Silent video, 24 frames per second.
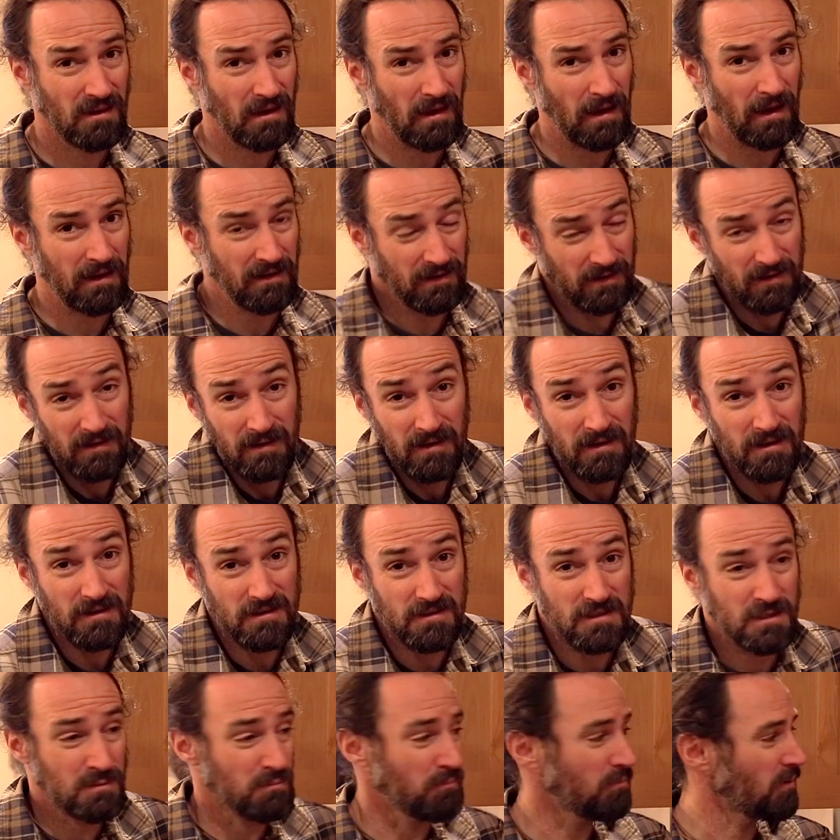and it
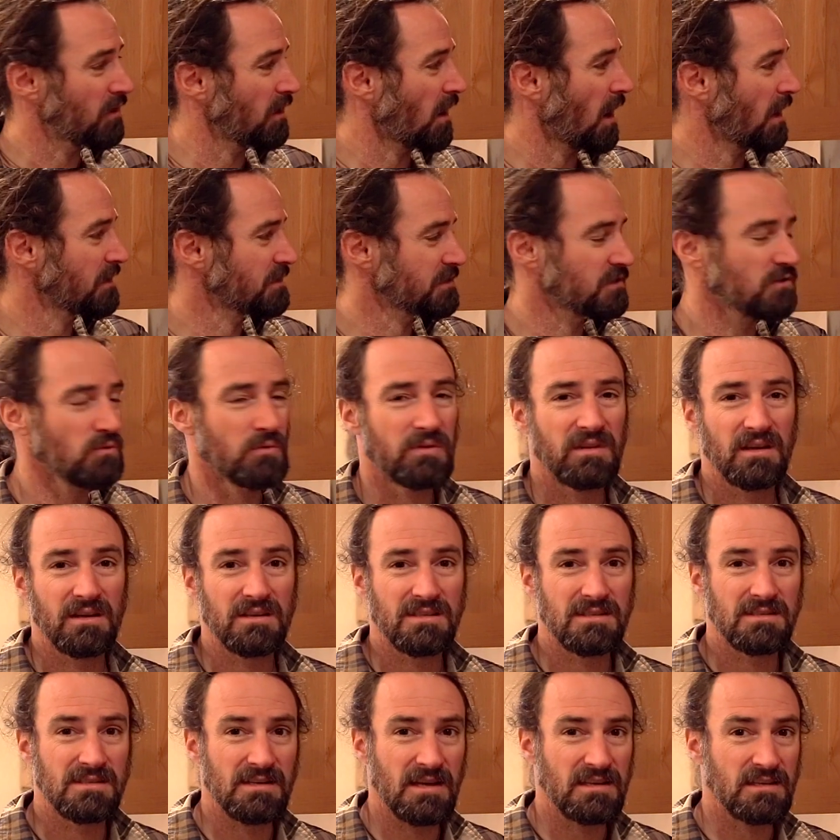is, but I just don't think
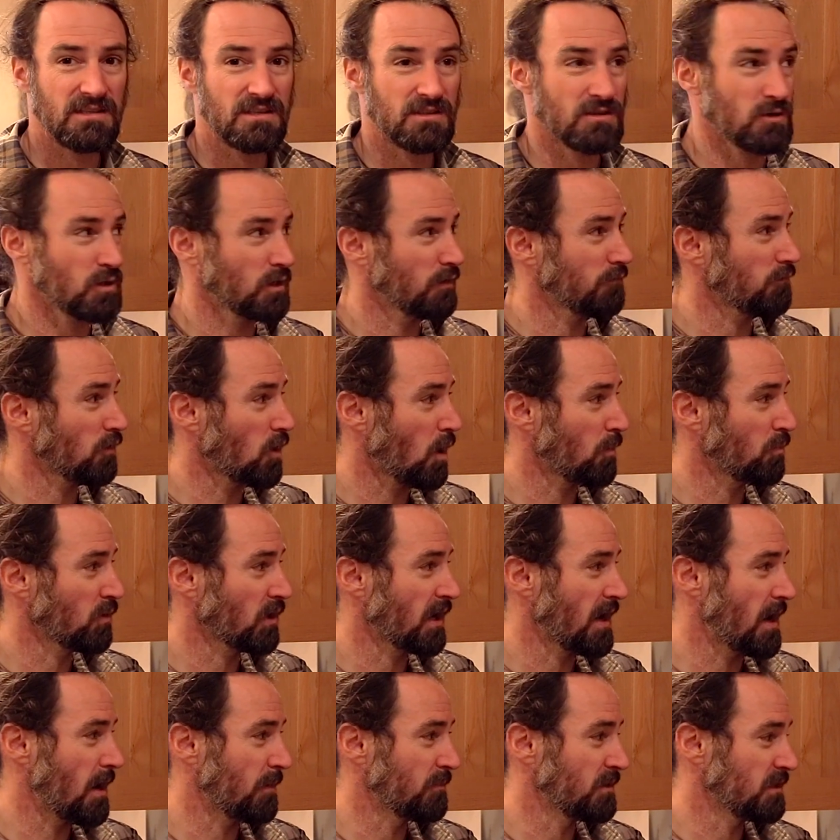it's necessary for upper
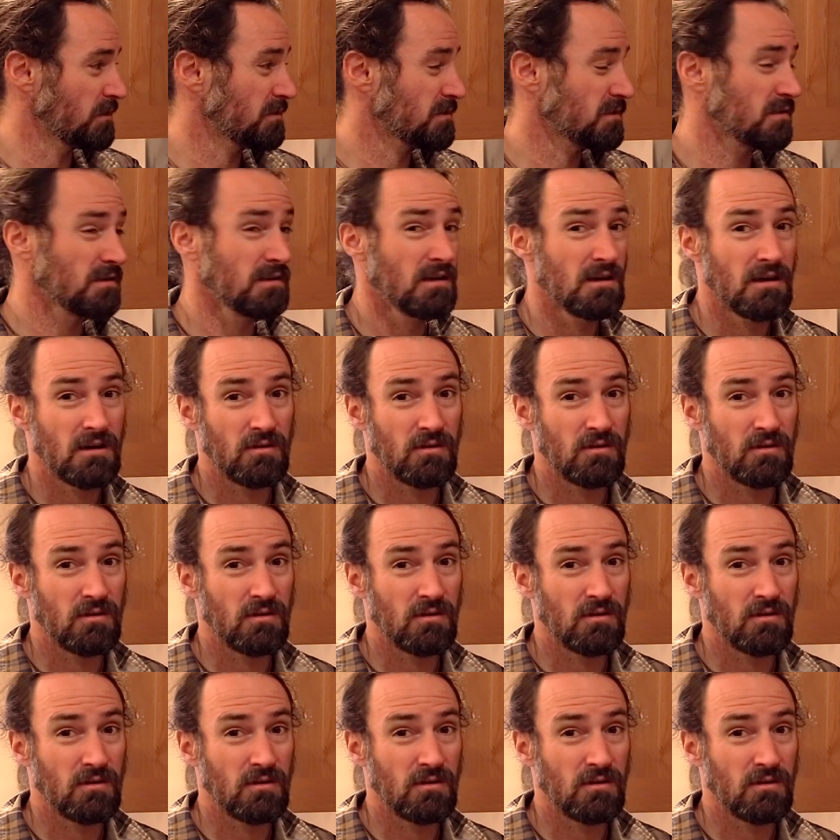cabinets.